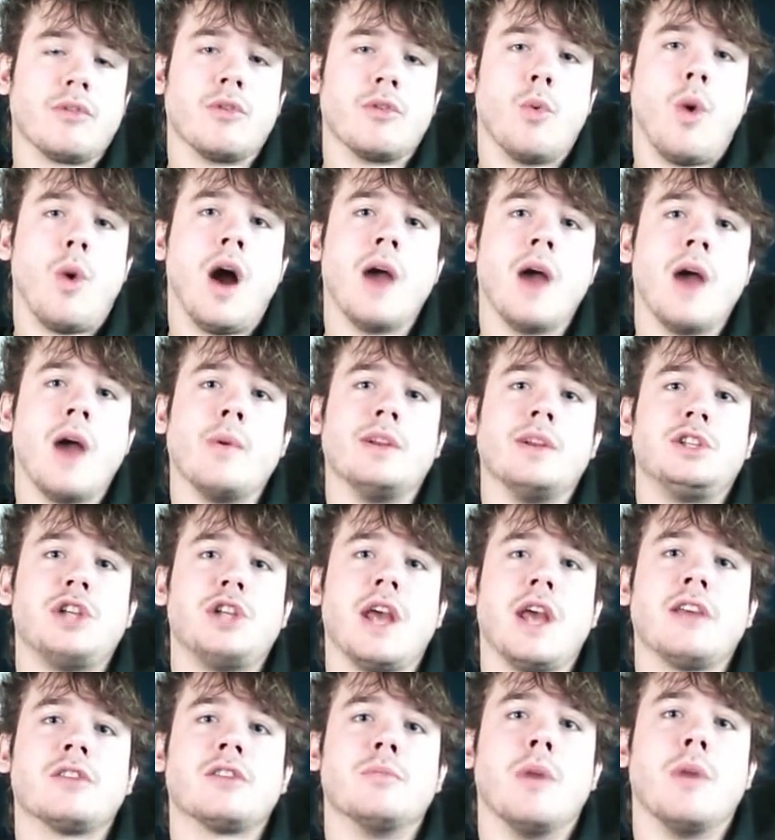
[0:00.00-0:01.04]
why we
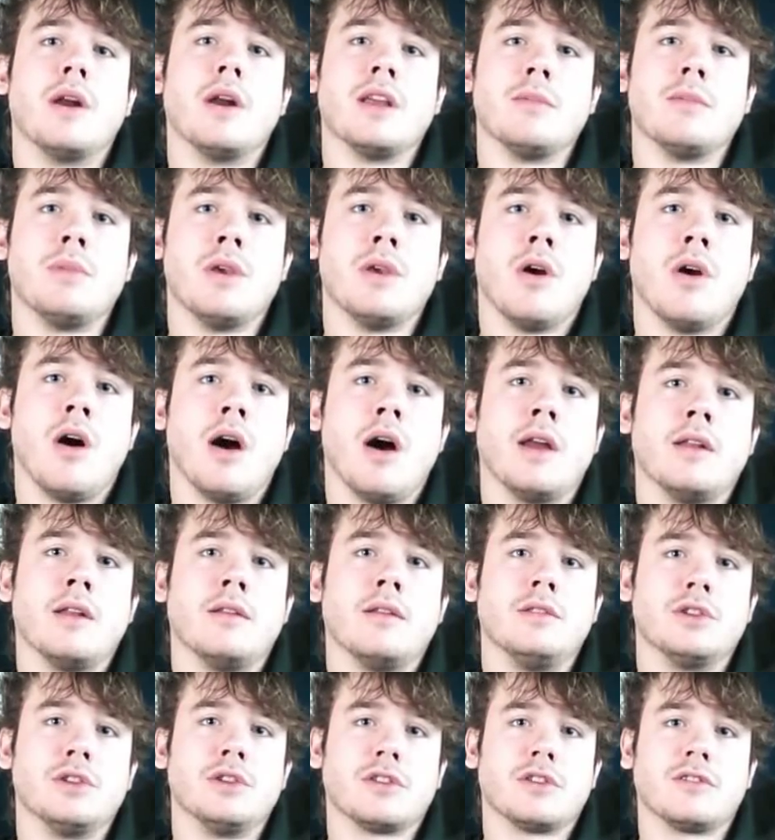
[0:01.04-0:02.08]
chase money beyond
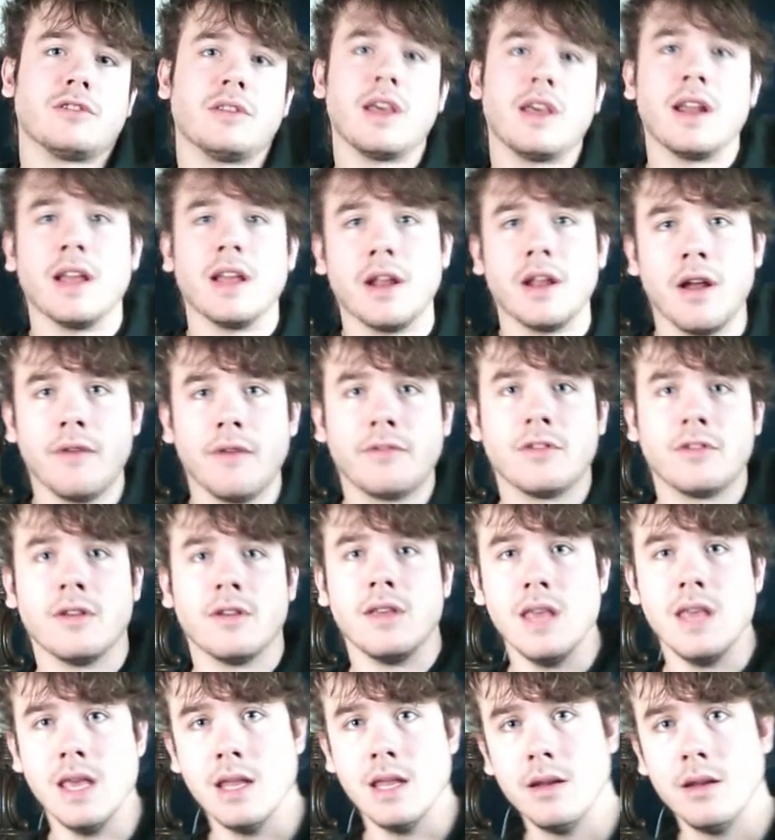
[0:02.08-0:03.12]
just getting enough to
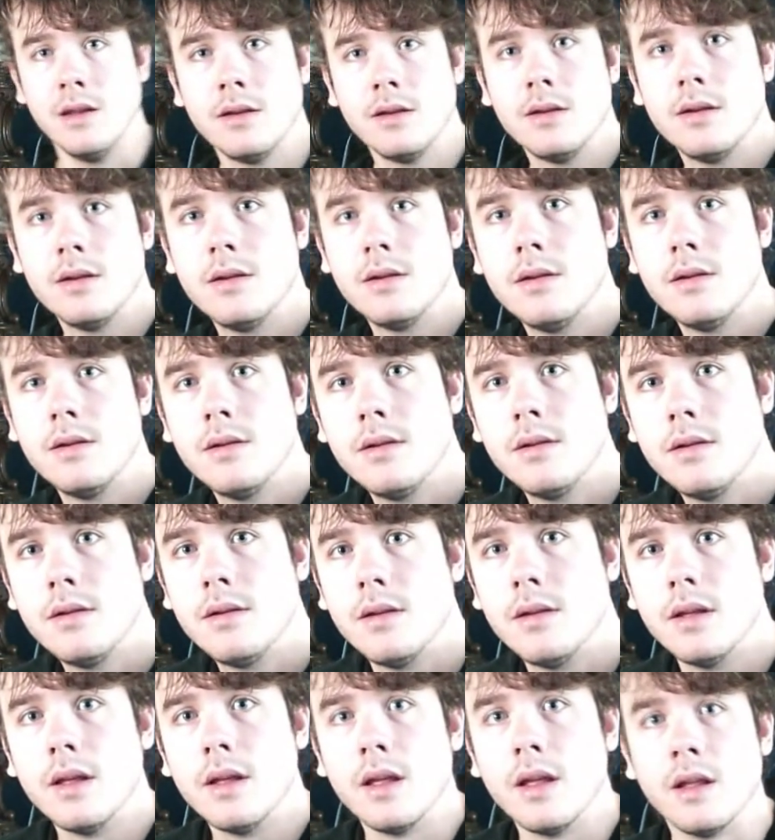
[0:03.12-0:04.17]
eat
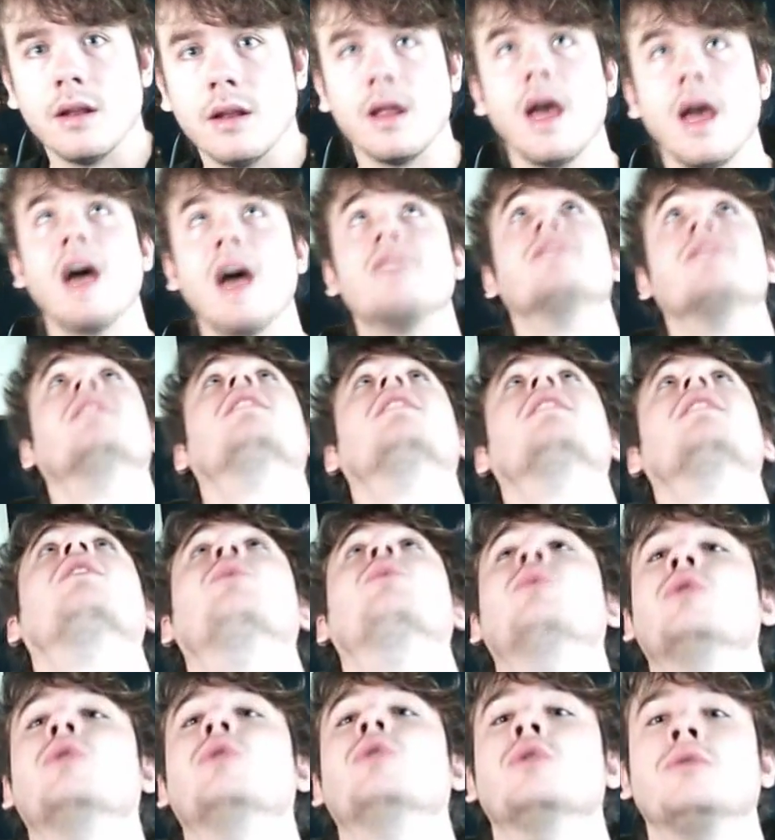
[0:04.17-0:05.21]
and to have a
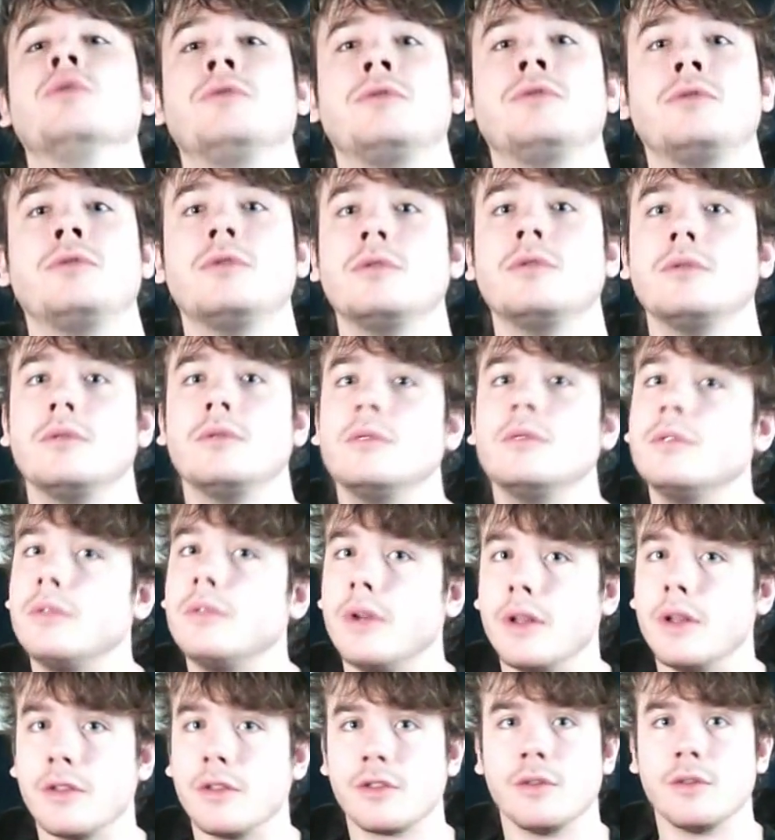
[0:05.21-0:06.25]
roof
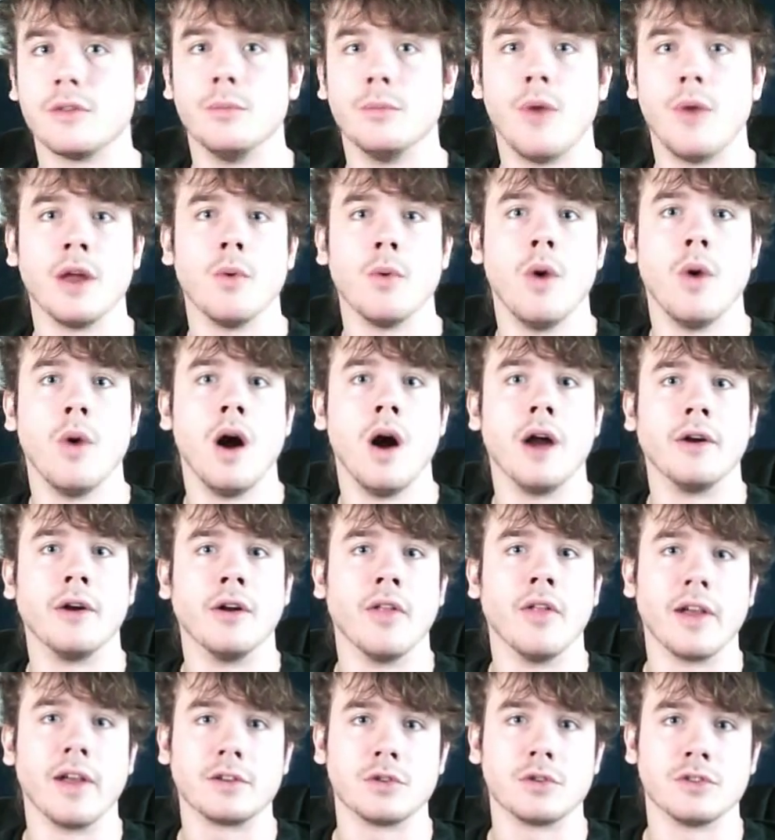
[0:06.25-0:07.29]
and some running water and
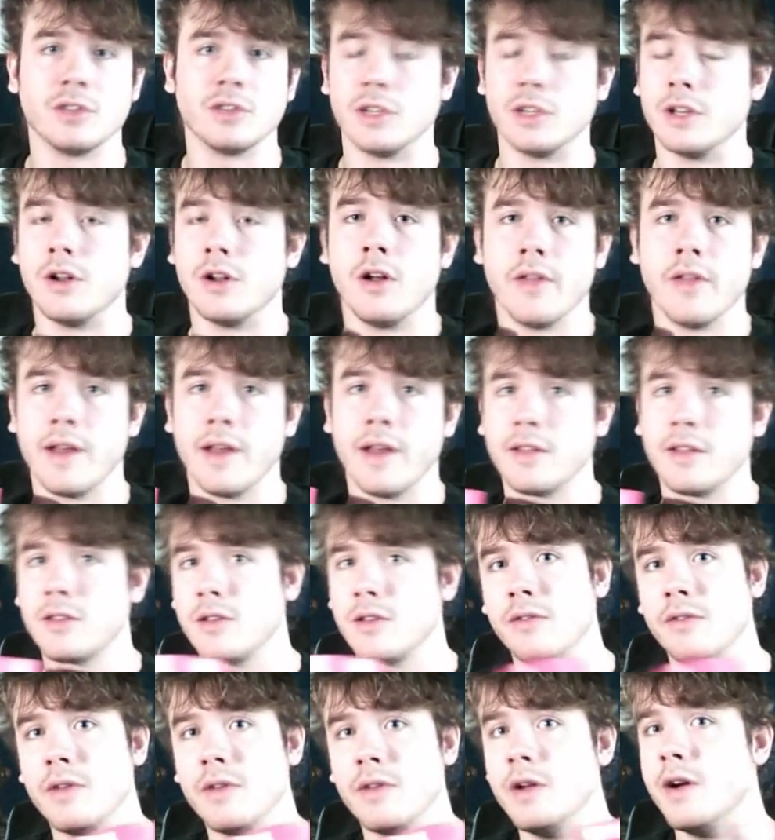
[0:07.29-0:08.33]
electricity and all that
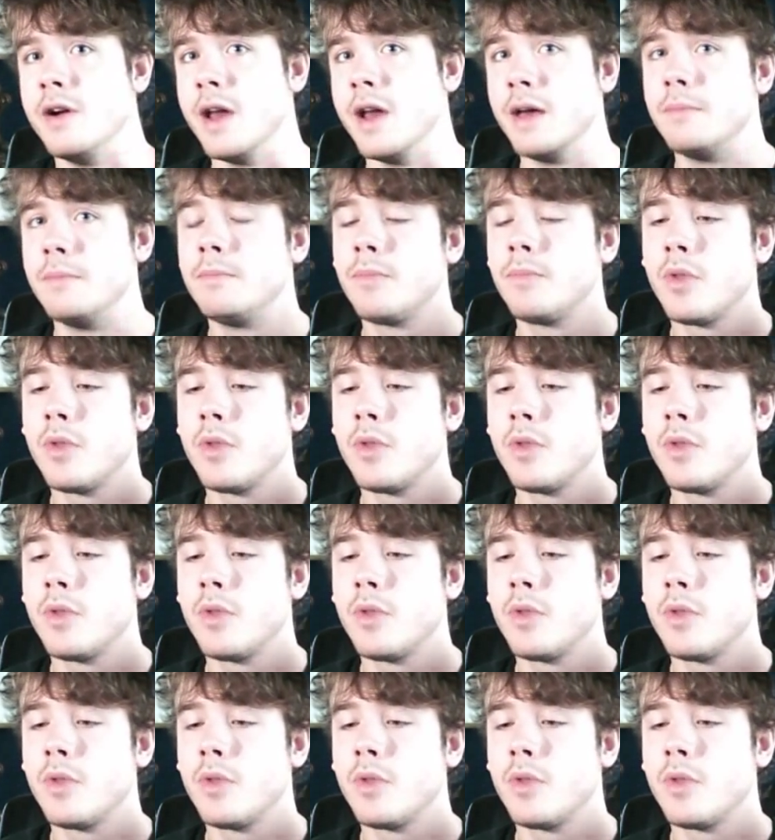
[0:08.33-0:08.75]
stuff, internet.